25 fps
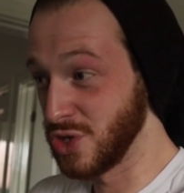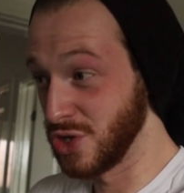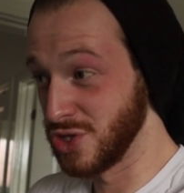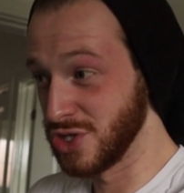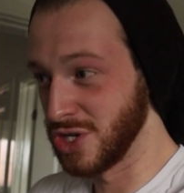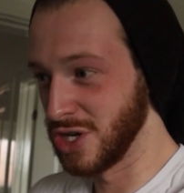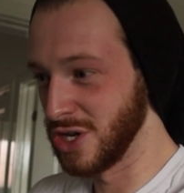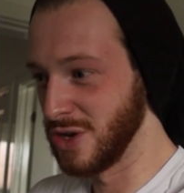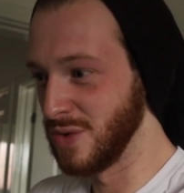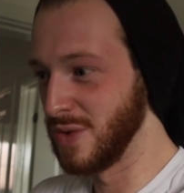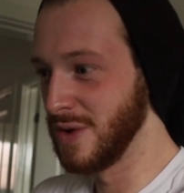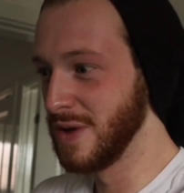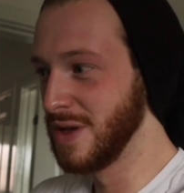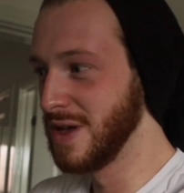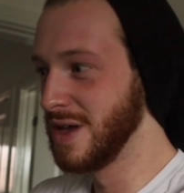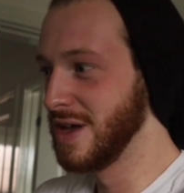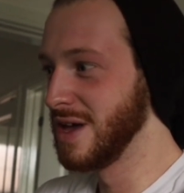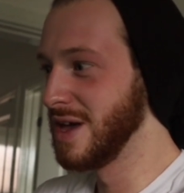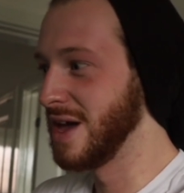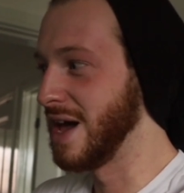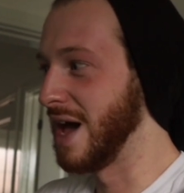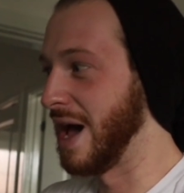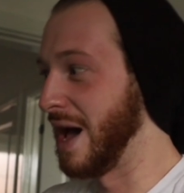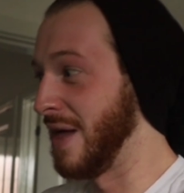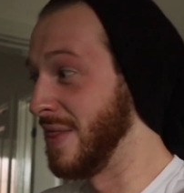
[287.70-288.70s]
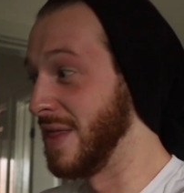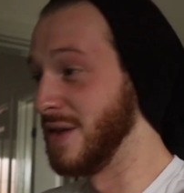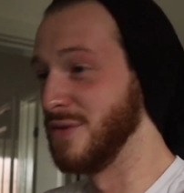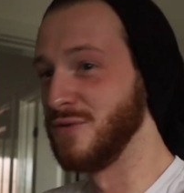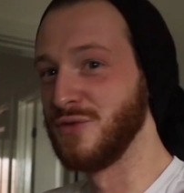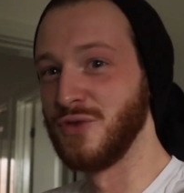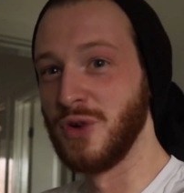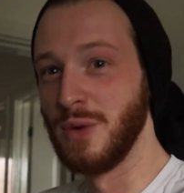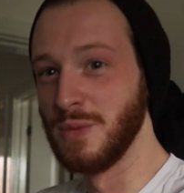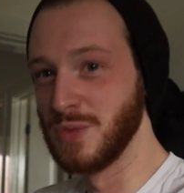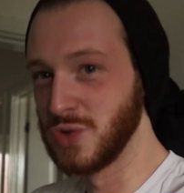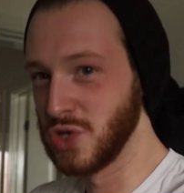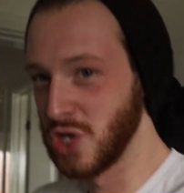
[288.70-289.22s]
to two and then
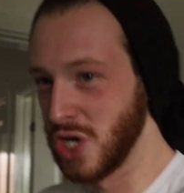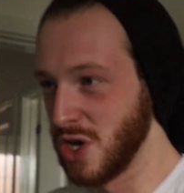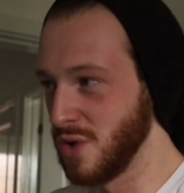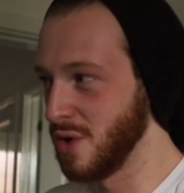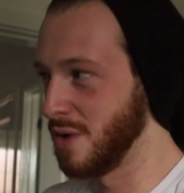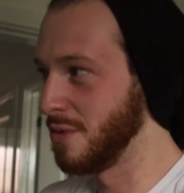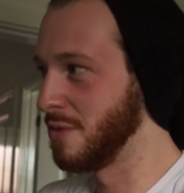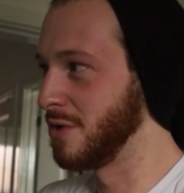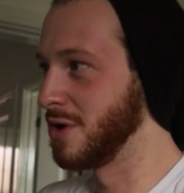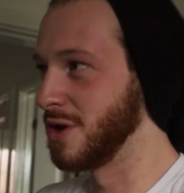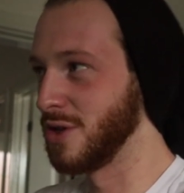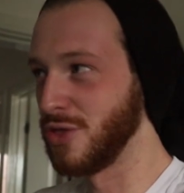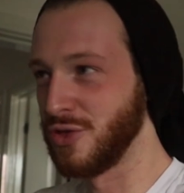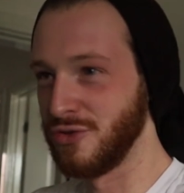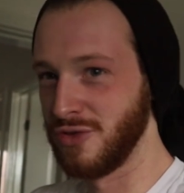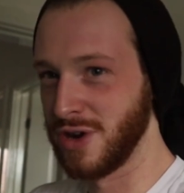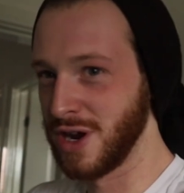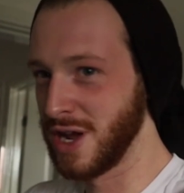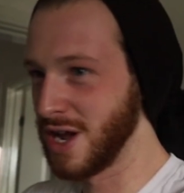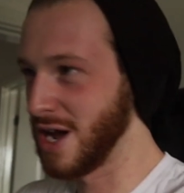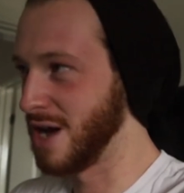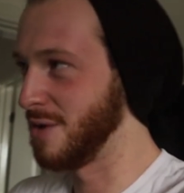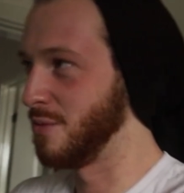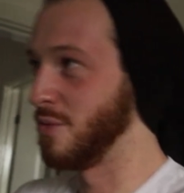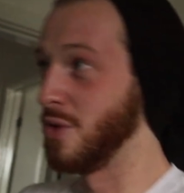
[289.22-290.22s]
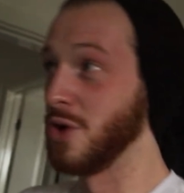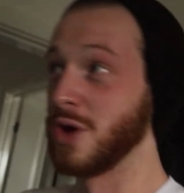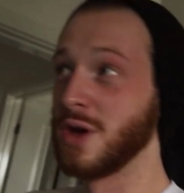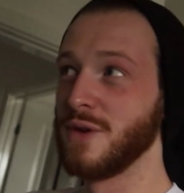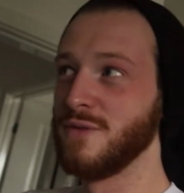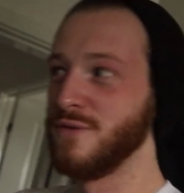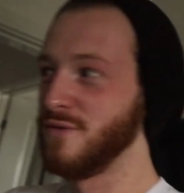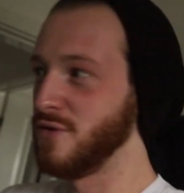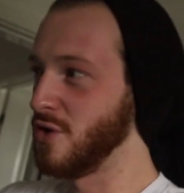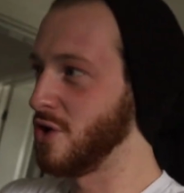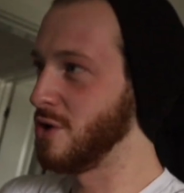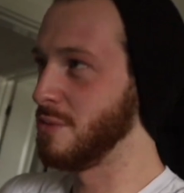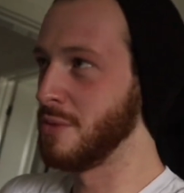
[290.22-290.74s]
from two, I'm wanting three. I'm wanting
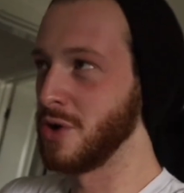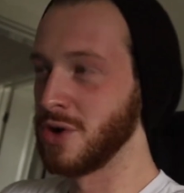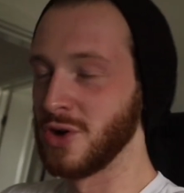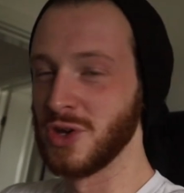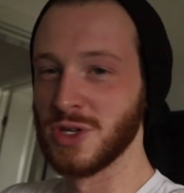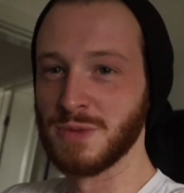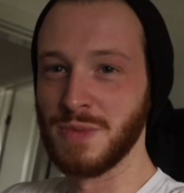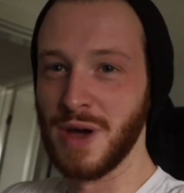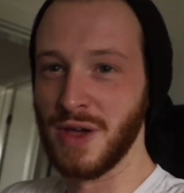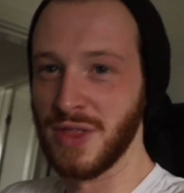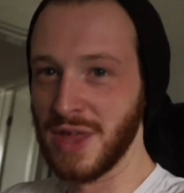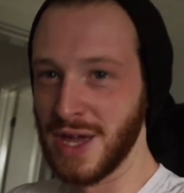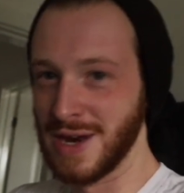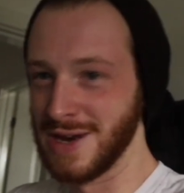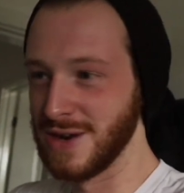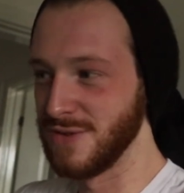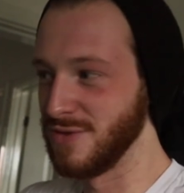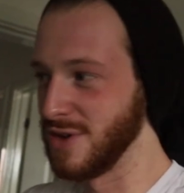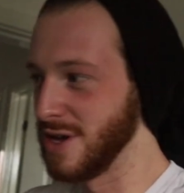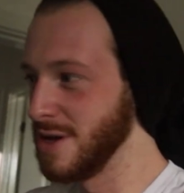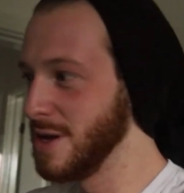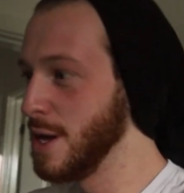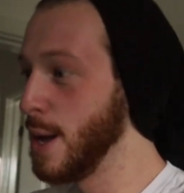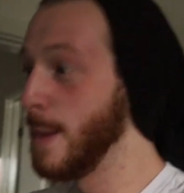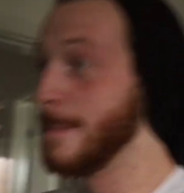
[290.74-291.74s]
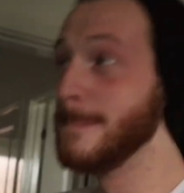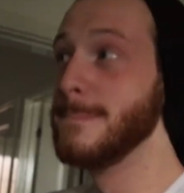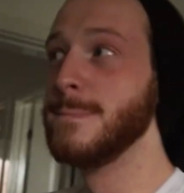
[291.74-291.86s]
four monitors by the end of it.